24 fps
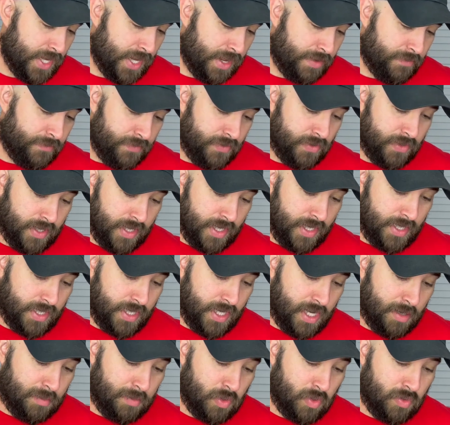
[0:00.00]
I feel like
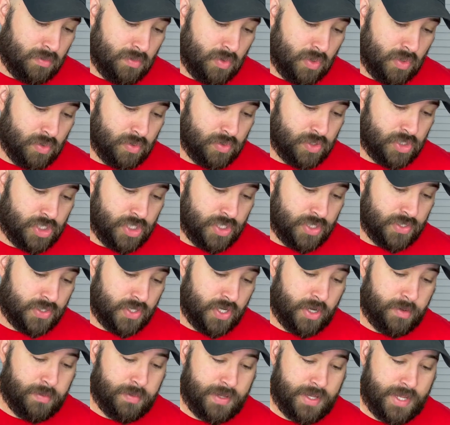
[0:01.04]
Diablo Immortal is just going
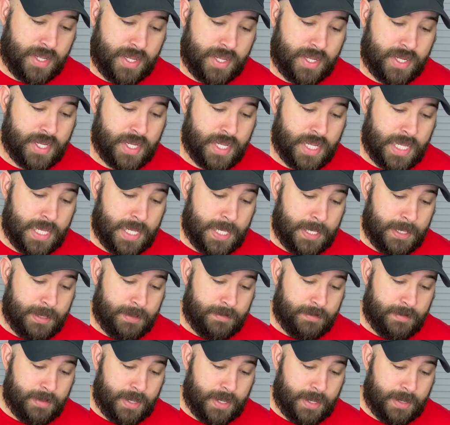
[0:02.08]
to be
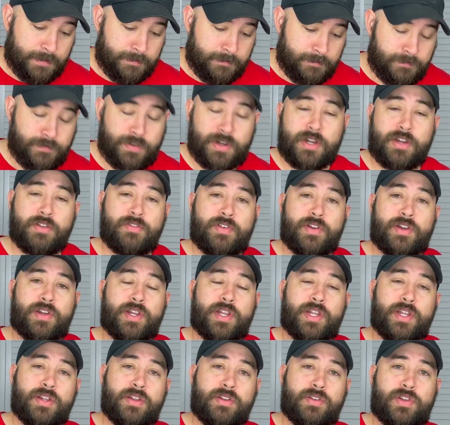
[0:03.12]
a very, very
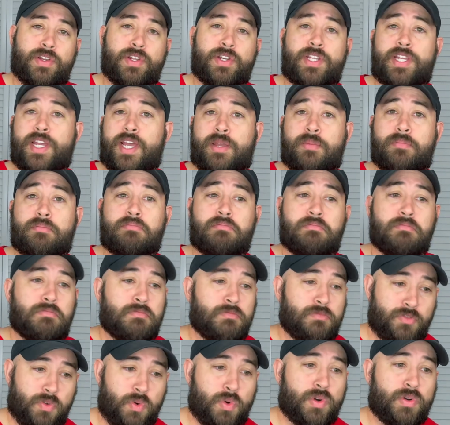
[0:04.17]
good game
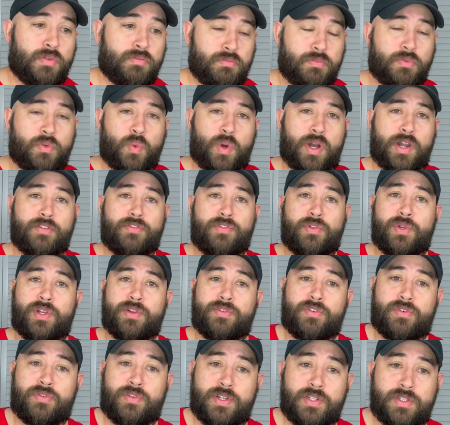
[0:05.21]
for quite a few
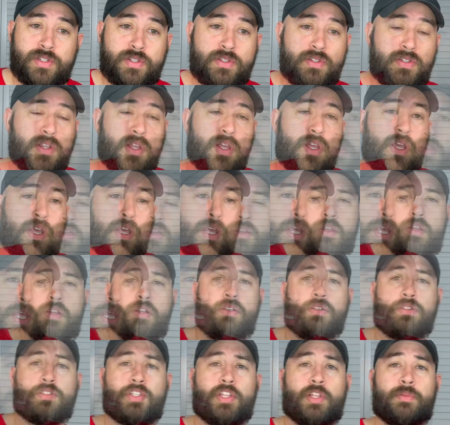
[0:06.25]
different reasons.
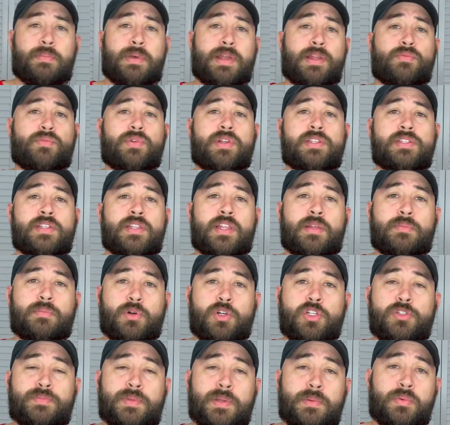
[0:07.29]
So the main reason that
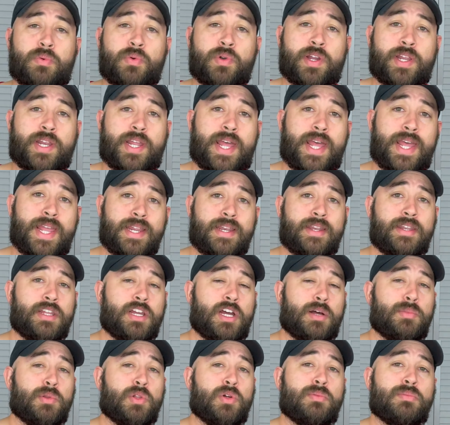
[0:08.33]
most people are going to hate
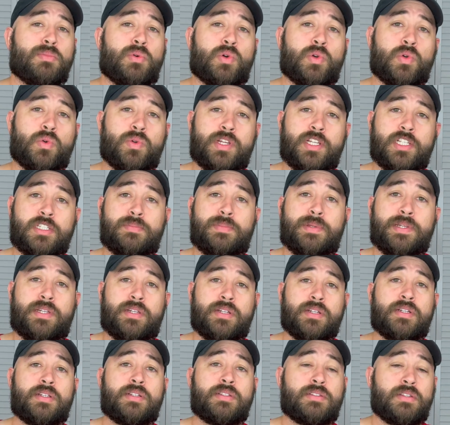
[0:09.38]
Diablo Immortal is
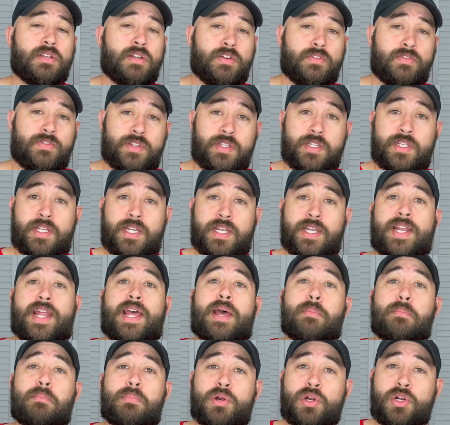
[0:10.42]
because of the
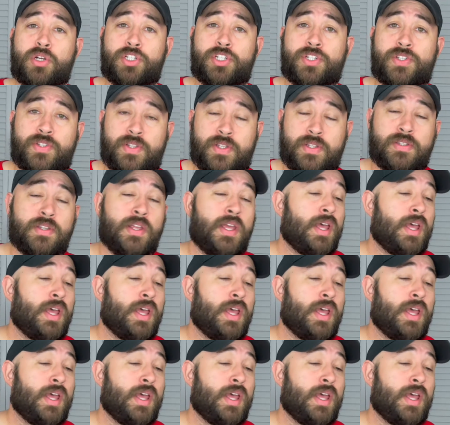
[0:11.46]
in-app purchases.